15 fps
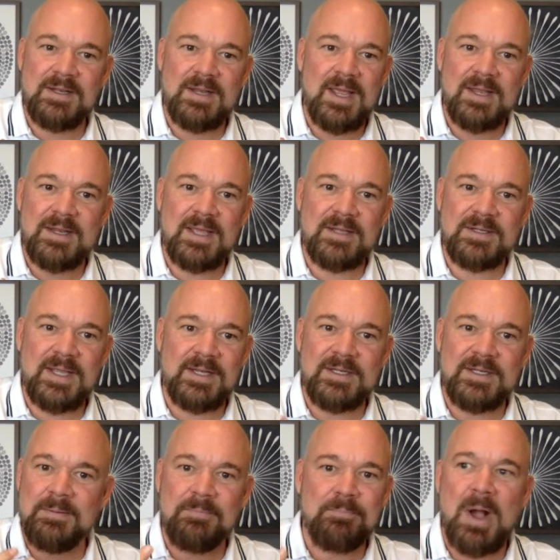and, and,
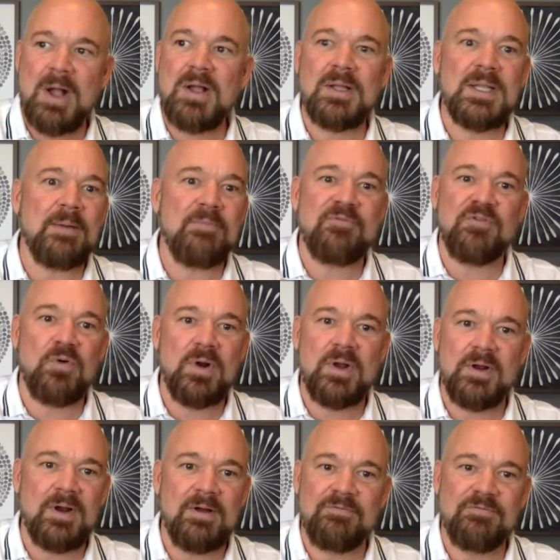and, and buckle up
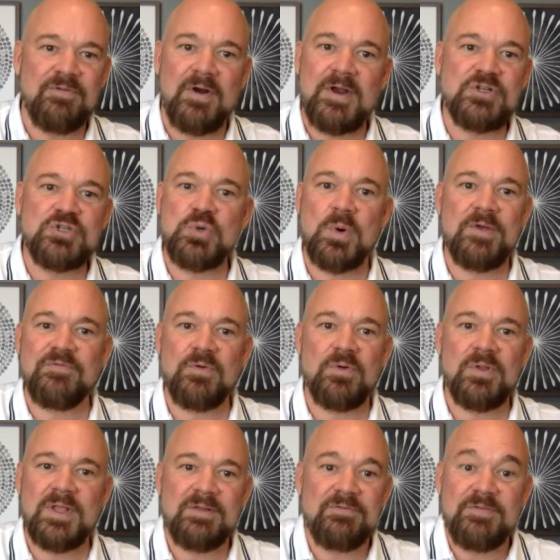for a very
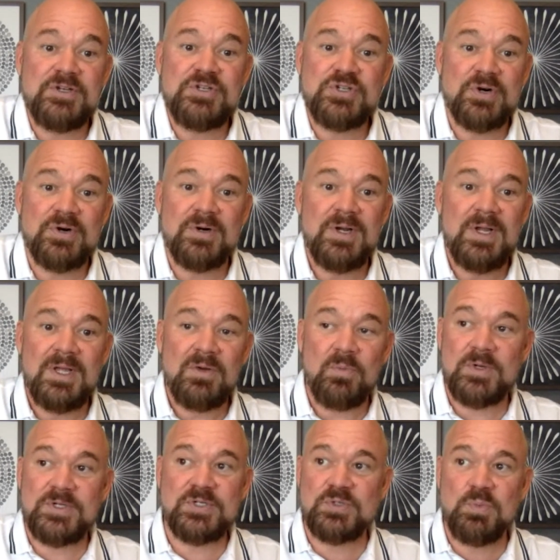joyful adventure,
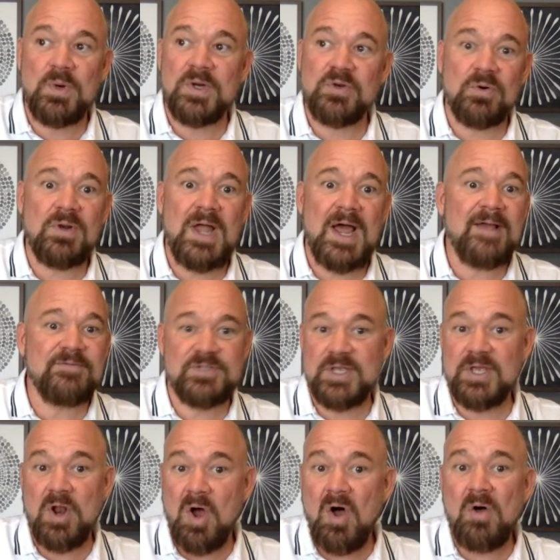which is what your
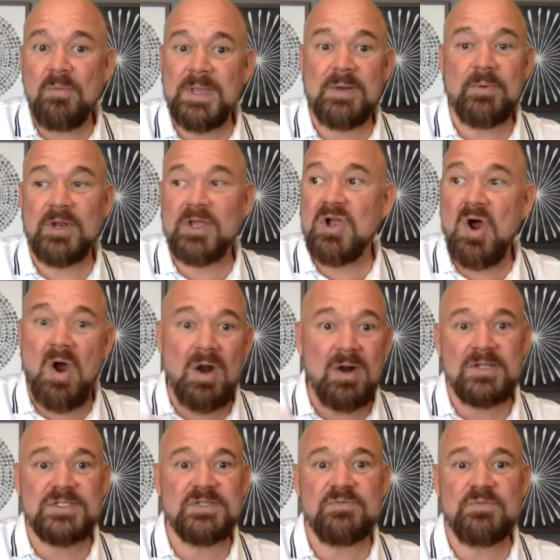lives can all be,
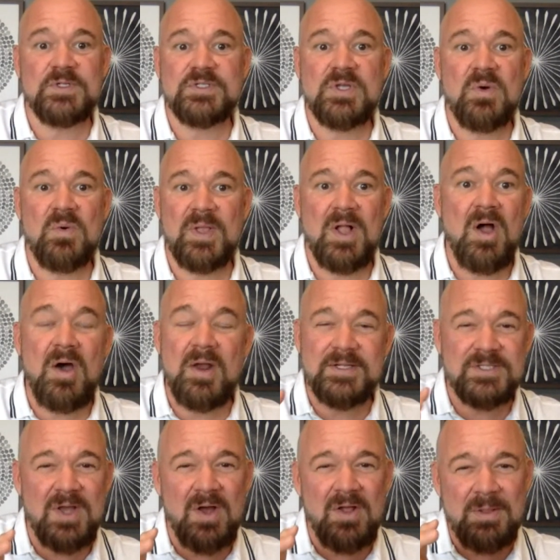regardless of what's going
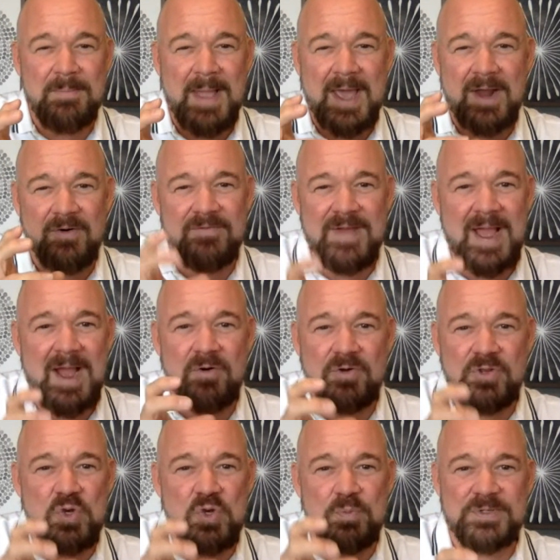on. It's all a matter of
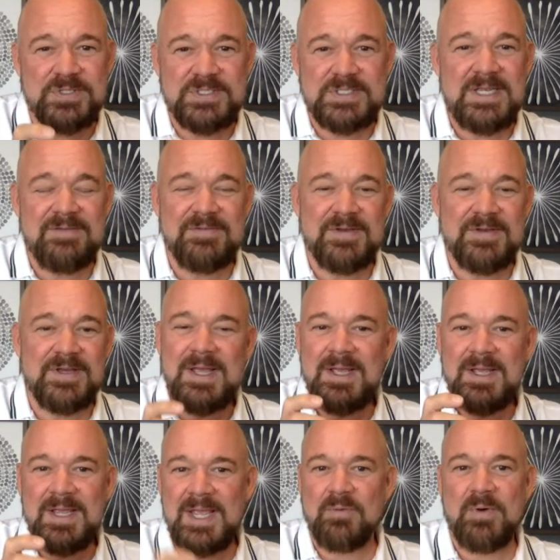how you perceive
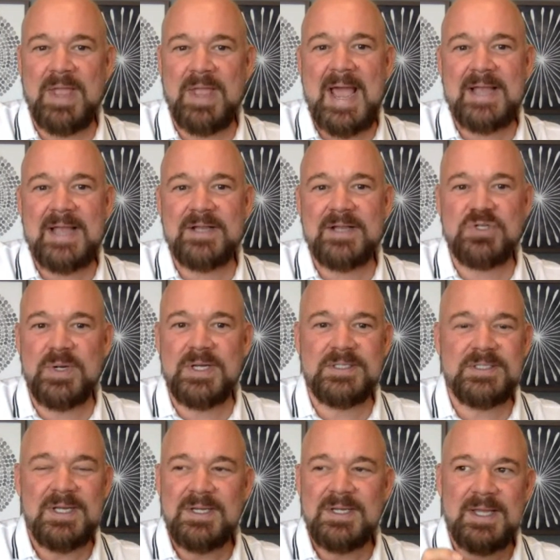it and react
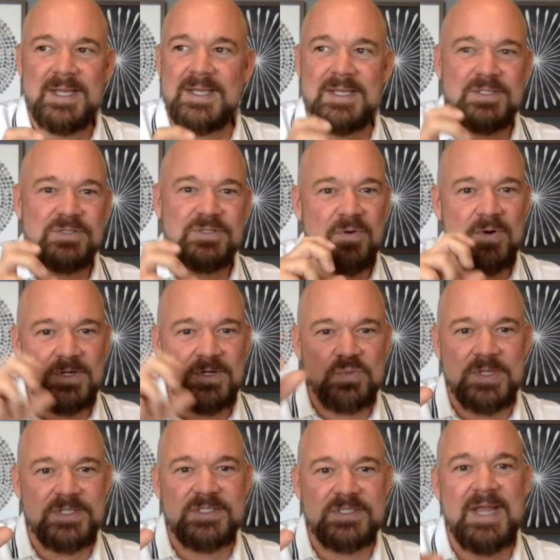to it as
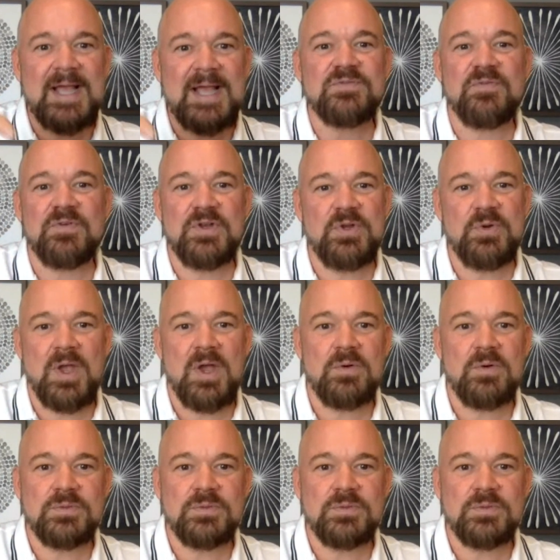far as what's next for you